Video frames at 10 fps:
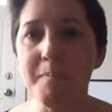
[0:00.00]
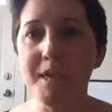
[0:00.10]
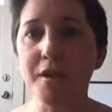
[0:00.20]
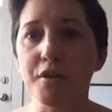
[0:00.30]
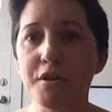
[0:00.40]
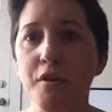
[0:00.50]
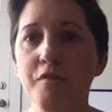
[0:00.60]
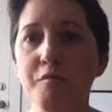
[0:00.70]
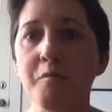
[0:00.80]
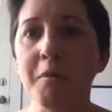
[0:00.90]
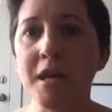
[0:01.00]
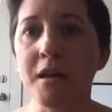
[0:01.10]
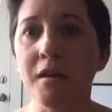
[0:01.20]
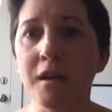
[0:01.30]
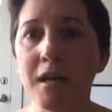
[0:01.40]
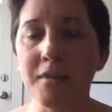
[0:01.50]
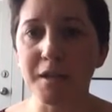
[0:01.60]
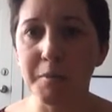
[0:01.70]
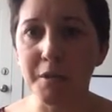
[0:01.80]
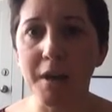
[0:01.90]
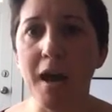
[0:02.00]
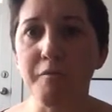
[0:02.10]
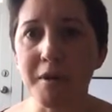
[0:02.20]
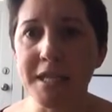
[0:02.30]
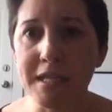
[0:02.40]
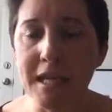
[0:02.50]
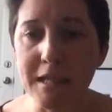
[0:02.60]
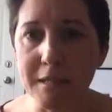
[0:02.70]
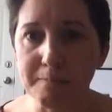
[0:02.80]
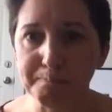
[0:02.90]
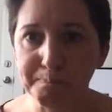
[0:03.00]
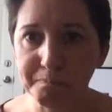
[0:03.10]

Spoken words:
because of who we are and that we don't have what it takes.